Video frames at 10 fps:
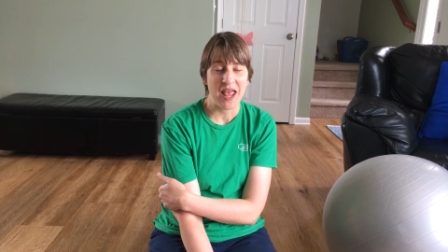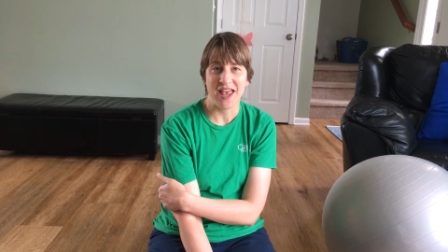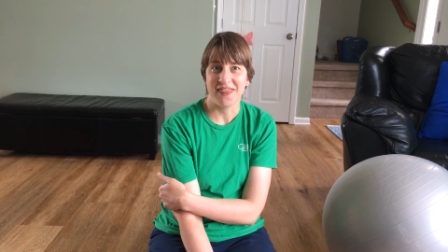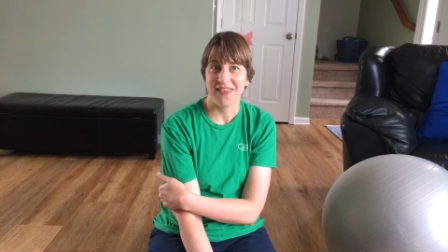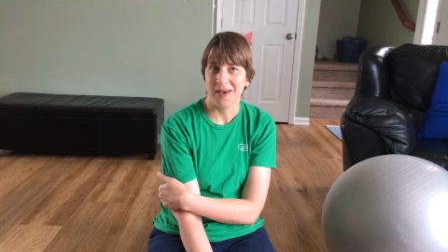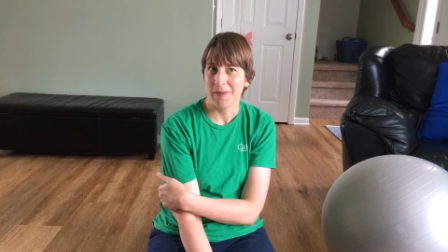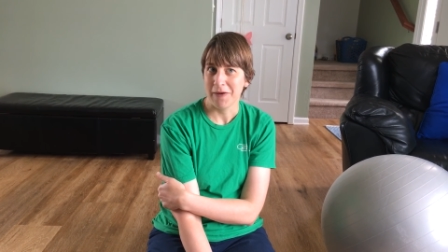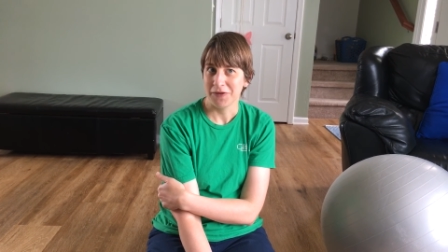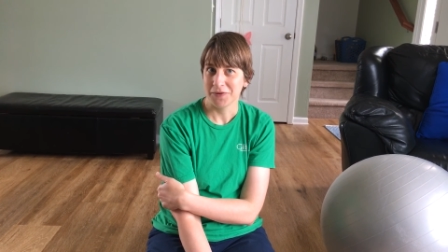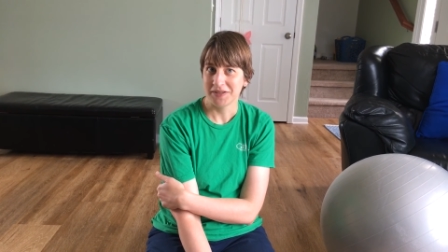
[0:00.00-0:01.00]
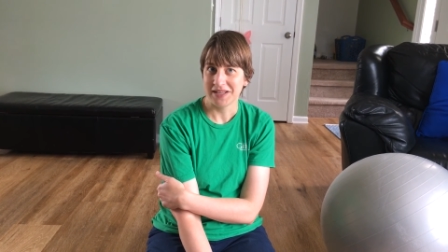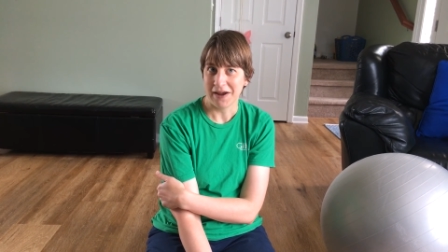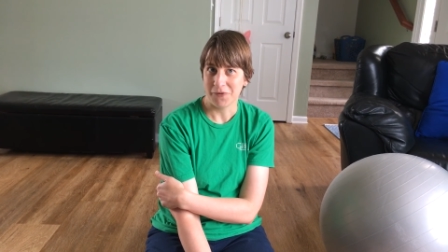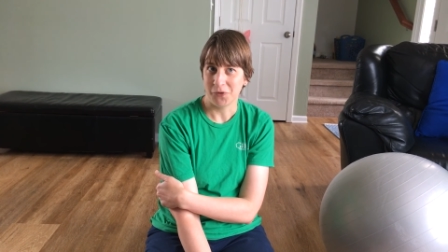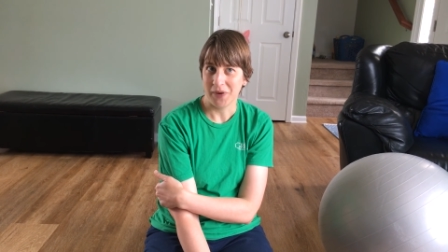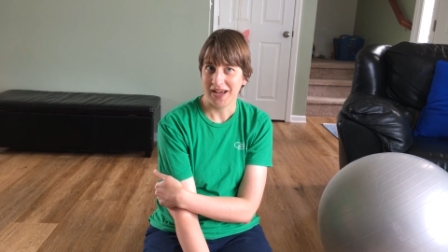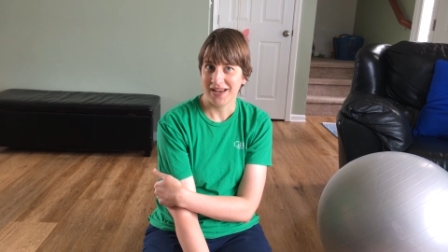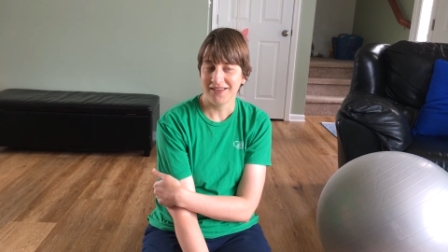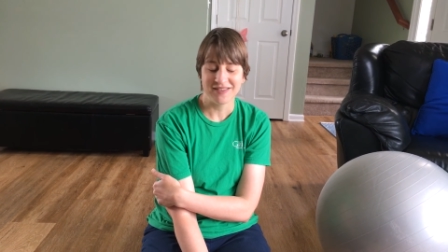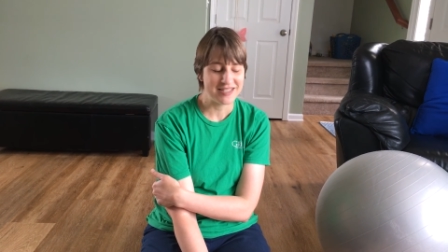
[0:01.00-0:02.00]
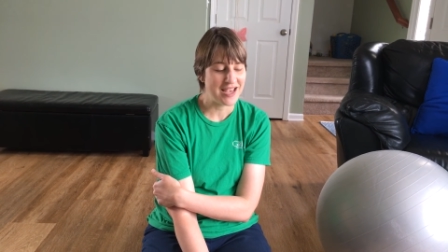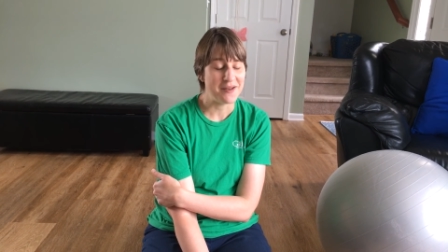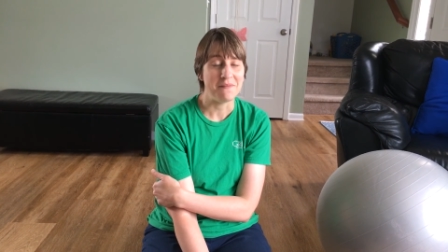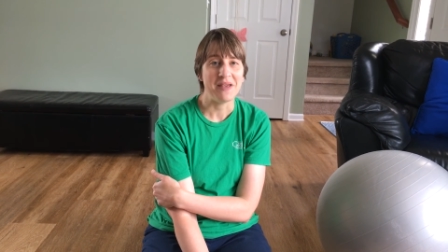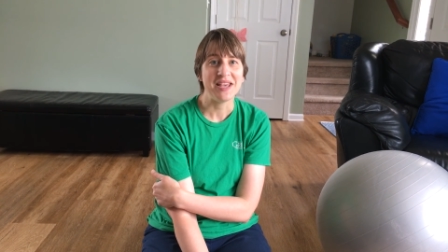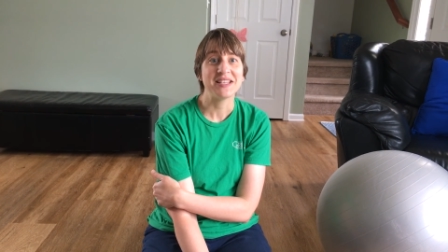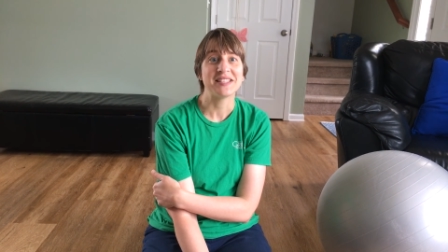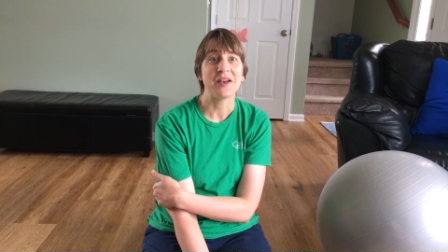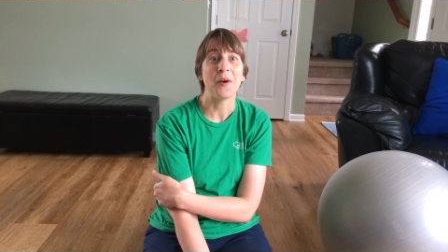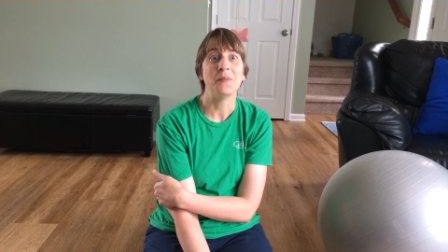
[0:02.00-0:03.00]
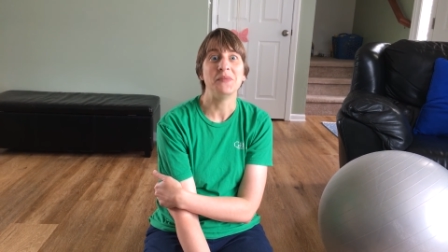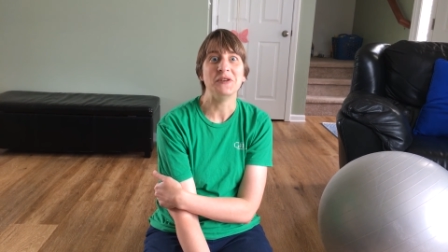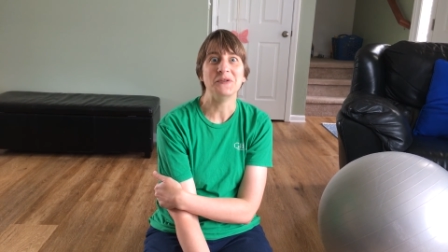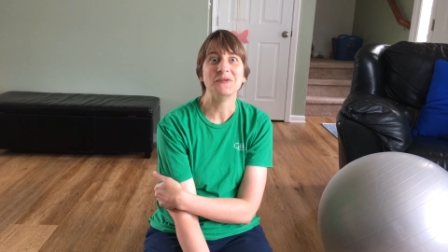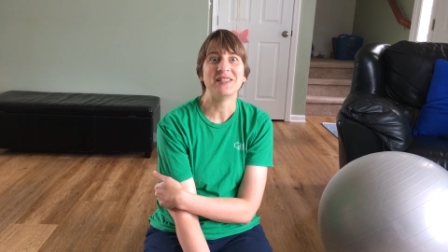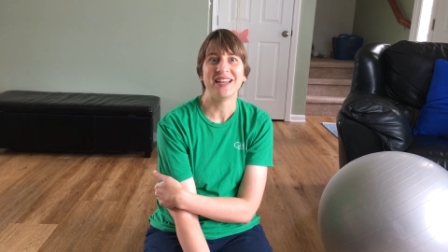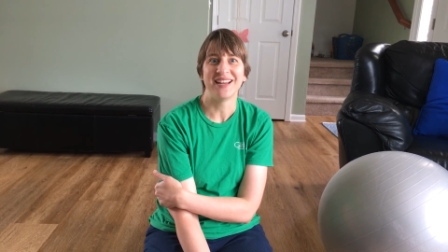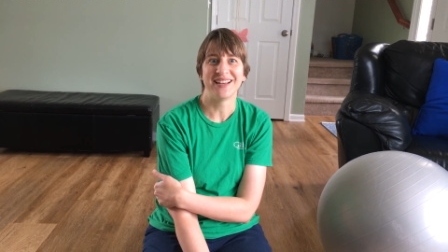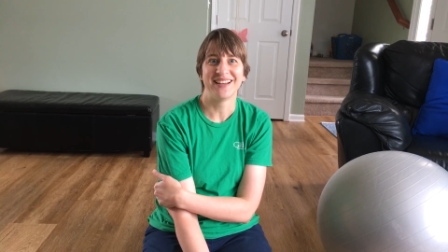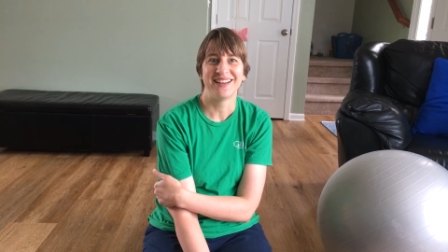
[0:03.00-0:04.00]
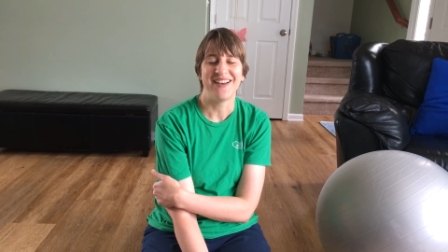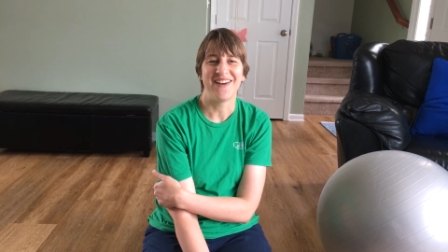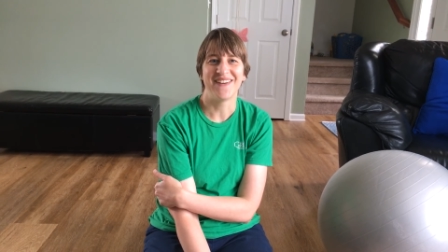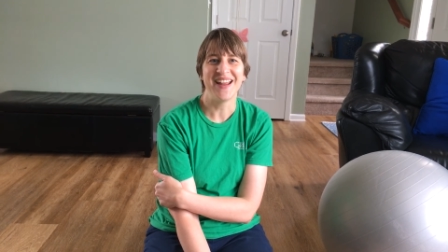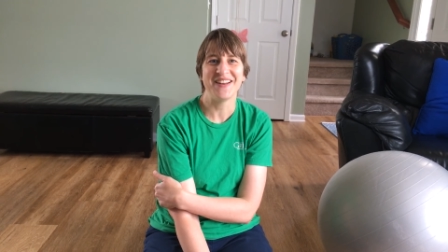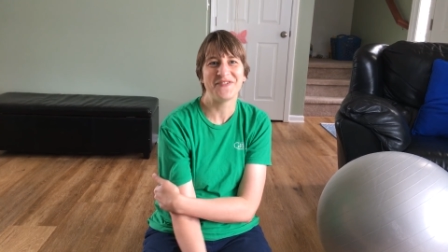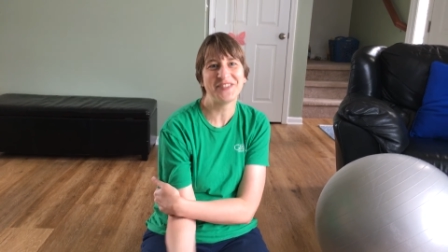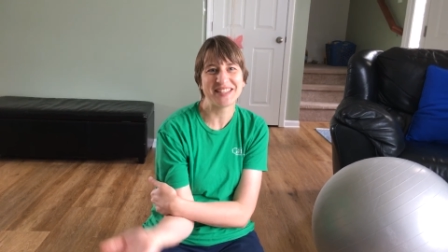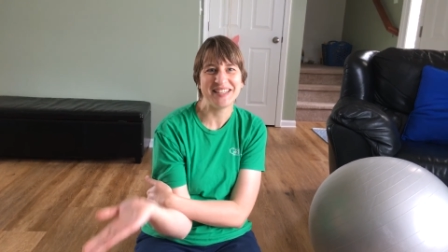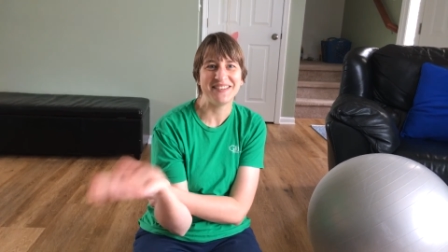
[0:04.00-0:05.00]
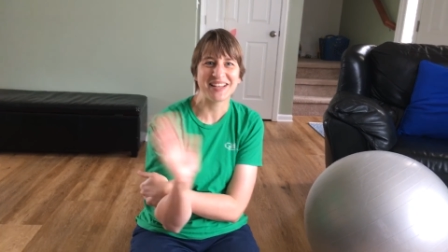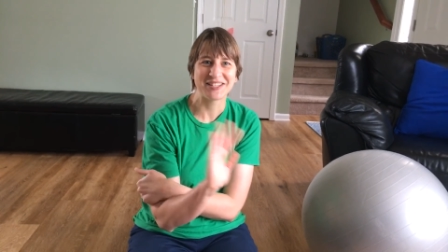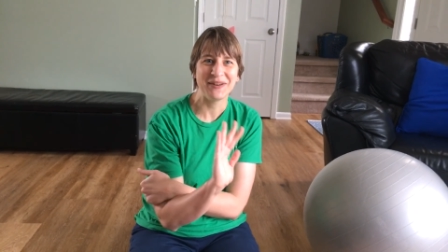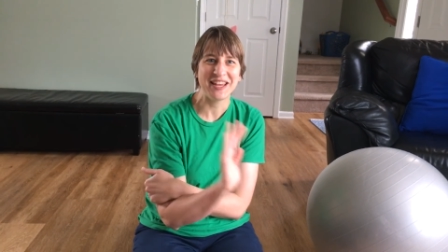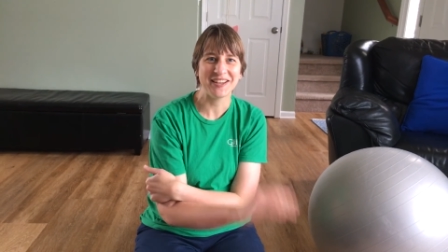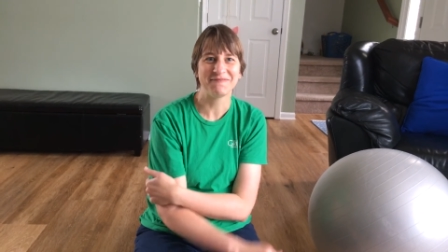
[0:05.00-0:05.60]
And think about those sound waves and make some music. All right, we'll see you next week.